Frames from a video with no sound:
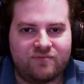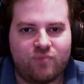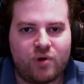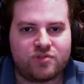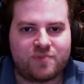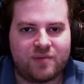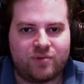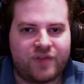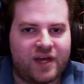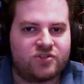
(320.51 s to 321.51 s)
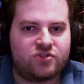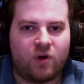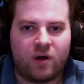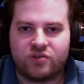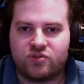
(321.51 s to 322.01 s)
most people thanks to
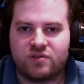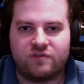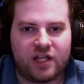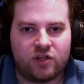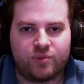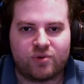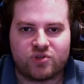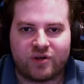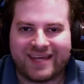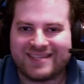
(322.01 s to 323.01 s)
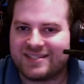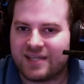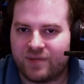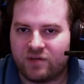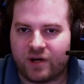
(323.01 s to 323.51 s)
talking to developers on a
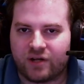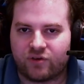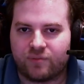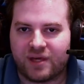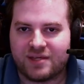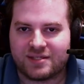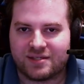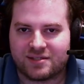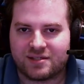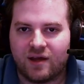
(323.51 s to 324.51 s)
semi-regular basis.